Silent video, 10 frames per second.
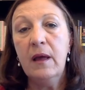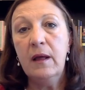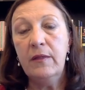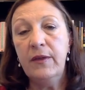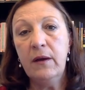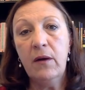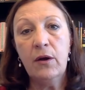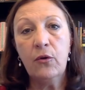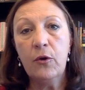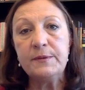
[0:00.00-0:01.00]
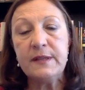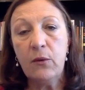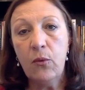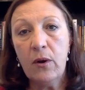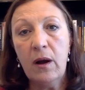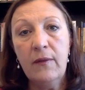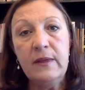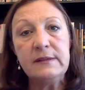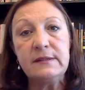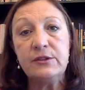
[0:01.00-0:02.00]
There are groups that work on
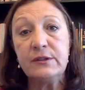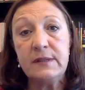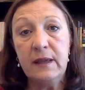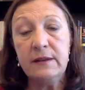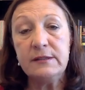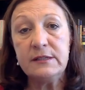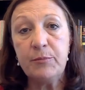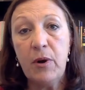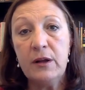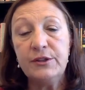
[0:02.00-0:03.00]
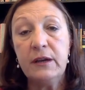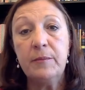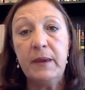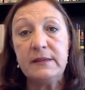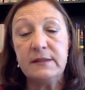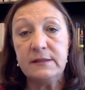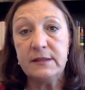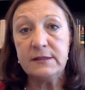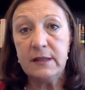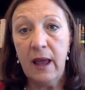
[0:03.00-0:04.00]
this, such as the Innocence Project based in
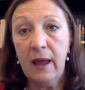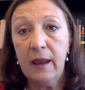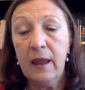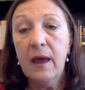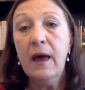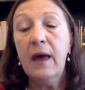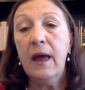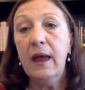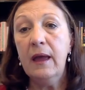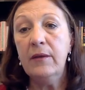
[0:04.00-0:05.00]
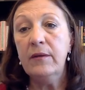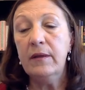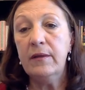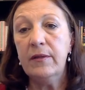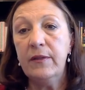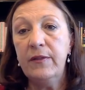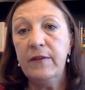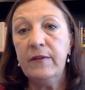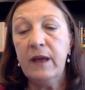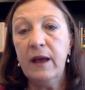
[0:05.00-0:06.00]
Cincinnati, and
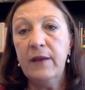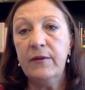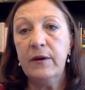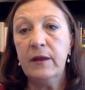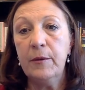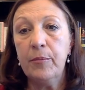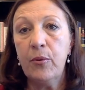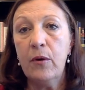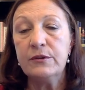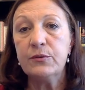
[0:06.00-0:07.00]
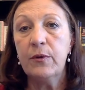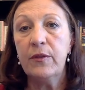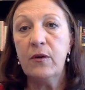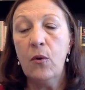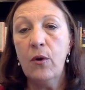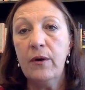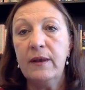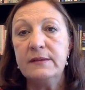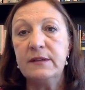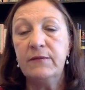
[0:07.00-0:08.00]
this kind of an approach where the court
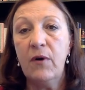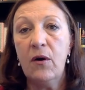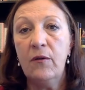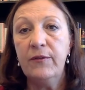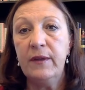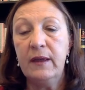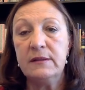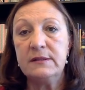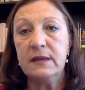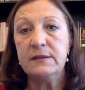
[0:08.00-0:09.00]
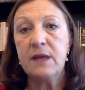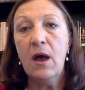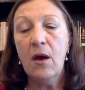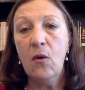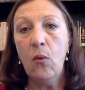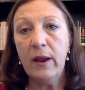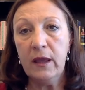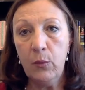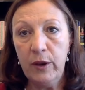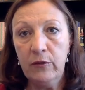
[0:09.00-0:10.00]
is involved and says, what
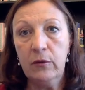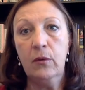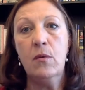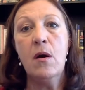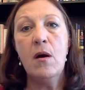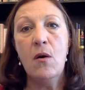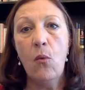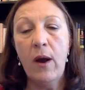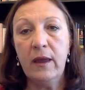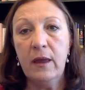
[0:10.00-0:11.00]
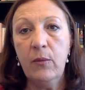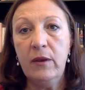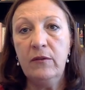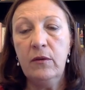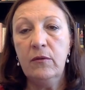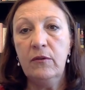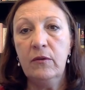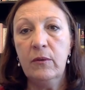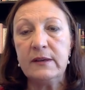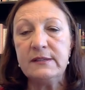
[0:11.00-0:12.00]
can we do? What can we do
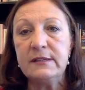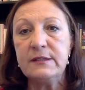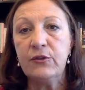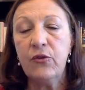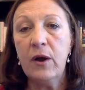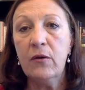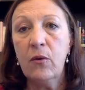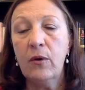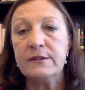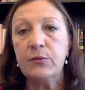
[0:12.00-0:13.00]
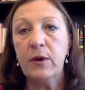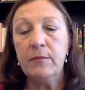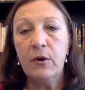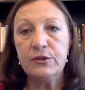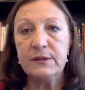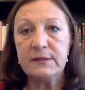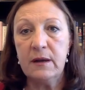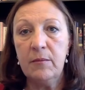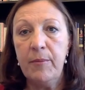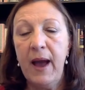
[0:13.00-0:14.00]
to assist the trial courts when motions
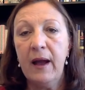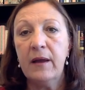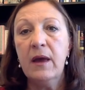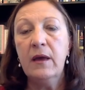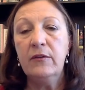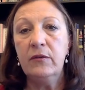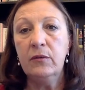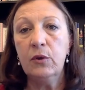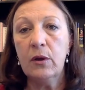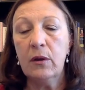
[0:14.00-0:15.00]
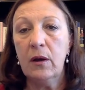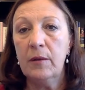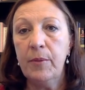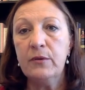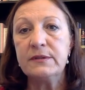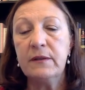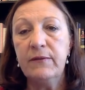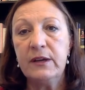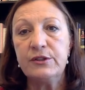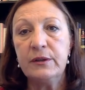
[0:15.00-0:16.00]
come back to look on
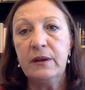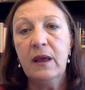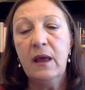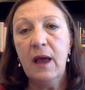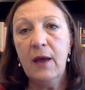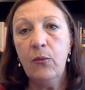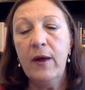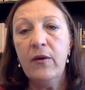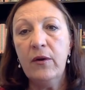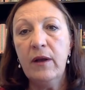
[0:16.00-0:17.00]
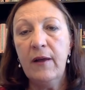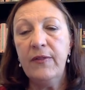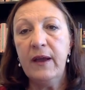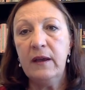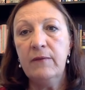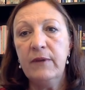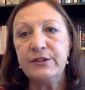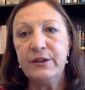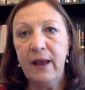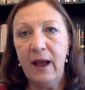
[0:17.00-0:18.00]
post-conviction at whether or not that
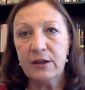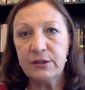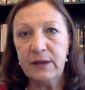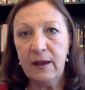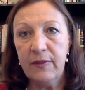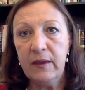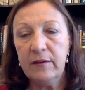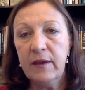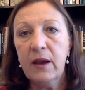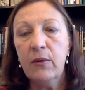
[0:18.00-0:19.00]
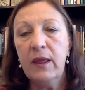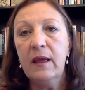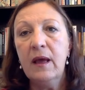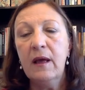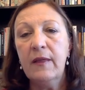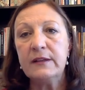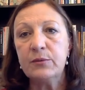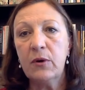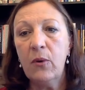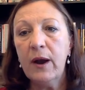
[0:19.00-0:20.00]
conviction actually had the integrity that's
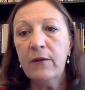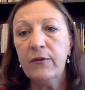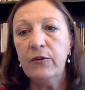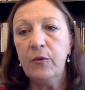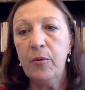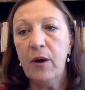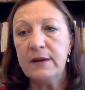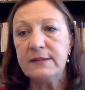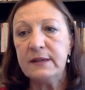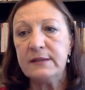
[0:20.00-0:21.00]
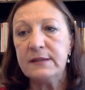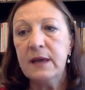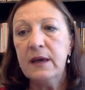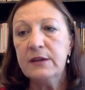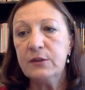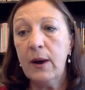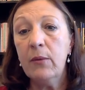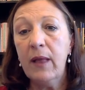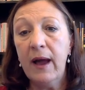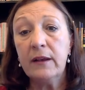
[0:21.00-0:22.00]
required for due process? So I
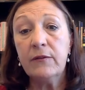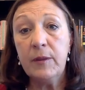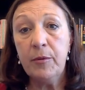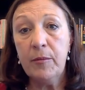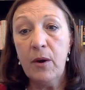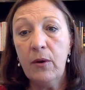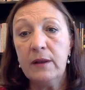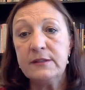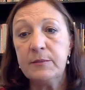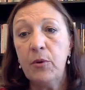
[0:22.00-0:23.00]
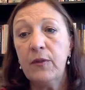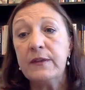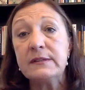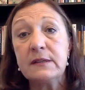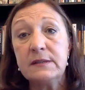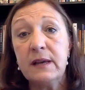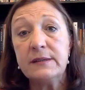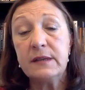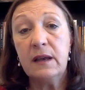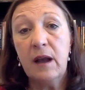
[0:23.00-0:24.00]
will actively promote and support the success
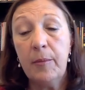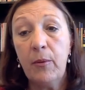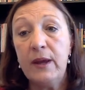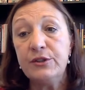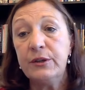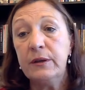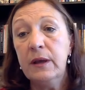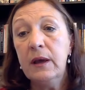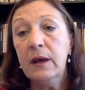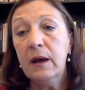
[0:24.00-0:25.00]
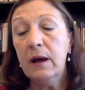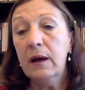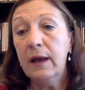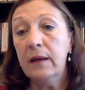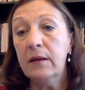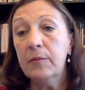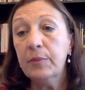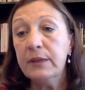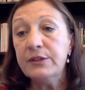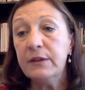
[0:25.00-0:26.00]
and operation and
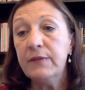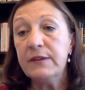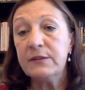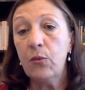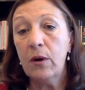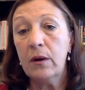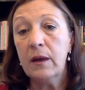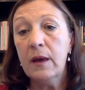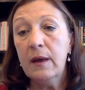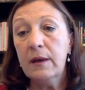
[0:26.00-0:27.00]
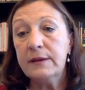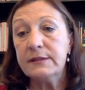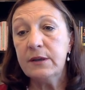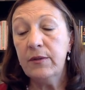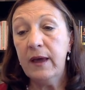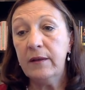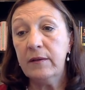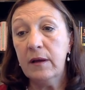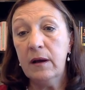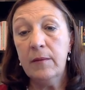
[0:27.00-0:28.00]
completion of this work so that
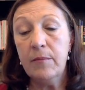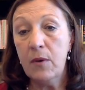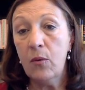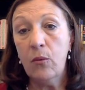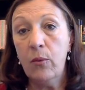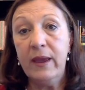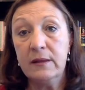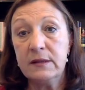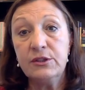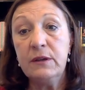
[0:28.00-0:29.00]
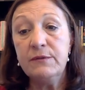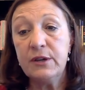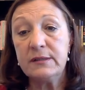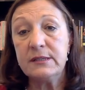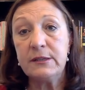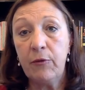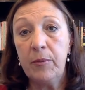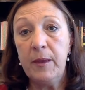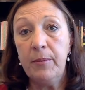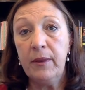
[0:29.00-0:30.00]
we can achieve justice for
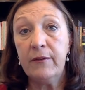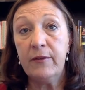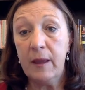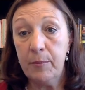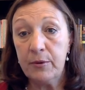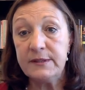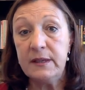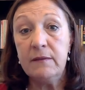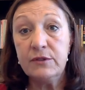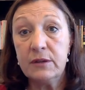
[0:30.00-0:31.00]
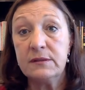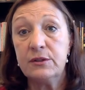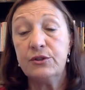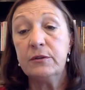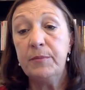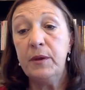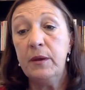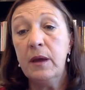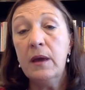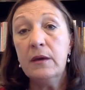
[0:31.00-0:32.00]
people as they perceive justice should
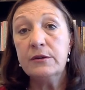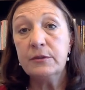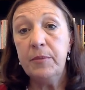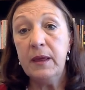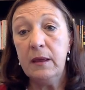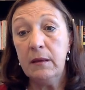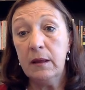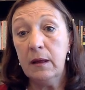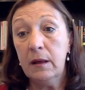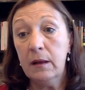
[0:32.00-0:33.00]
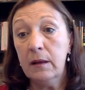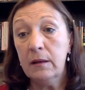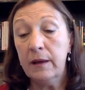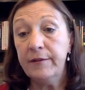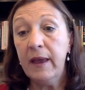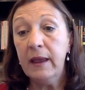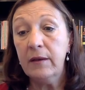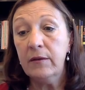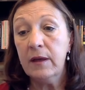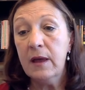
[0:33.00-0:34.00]
be attained.